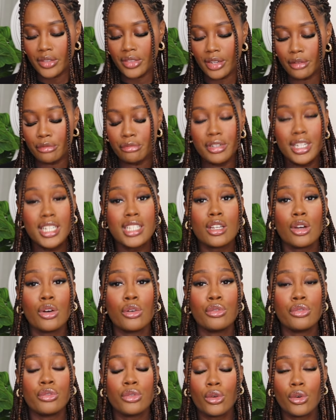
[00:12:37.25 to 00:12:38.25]
they
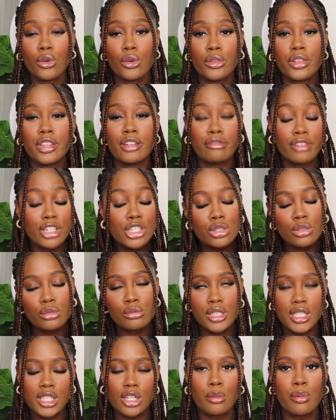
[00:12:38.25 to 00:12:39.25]
retail for, the original
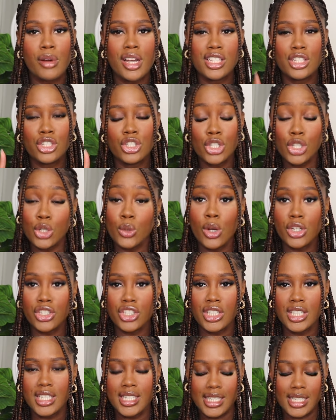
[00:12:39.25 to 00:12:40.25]
retail price is
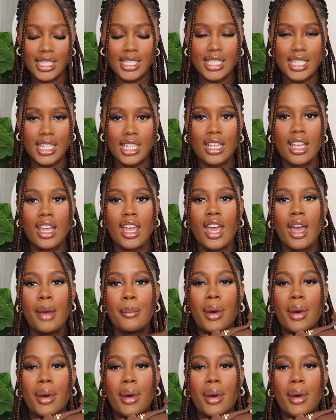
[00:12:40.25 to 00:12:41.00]
260,